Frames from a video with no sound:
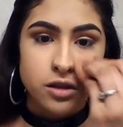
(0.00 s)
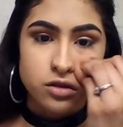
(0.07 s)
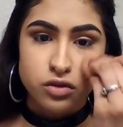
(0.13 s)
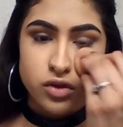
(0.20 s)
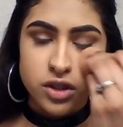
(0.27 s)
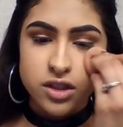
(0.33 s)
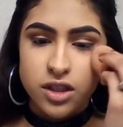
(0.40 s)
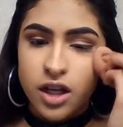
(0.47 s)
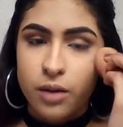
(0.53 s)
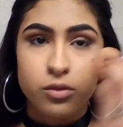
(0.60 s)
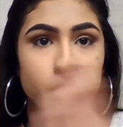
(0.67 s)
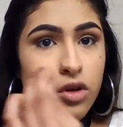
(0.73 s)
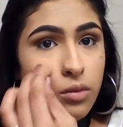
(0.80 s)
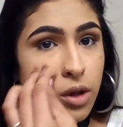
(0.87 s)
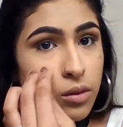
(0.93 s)
the reason I'm
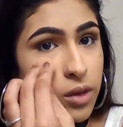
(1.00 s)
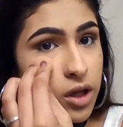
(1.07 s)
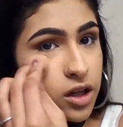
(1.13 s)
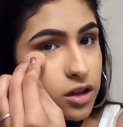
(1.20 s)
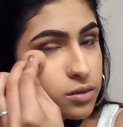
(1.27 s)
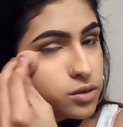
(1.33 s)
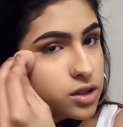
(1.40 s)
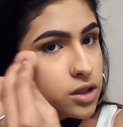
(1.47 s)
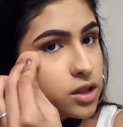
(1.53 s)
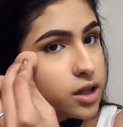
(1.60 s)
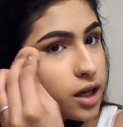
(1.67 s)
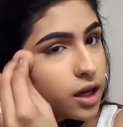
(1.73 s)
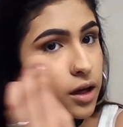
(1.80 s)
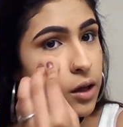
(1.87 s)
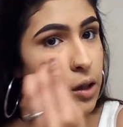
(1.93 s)
doing my makeup
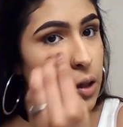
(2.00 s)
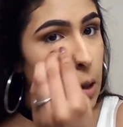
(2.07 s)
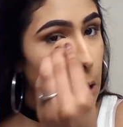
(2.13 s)
today.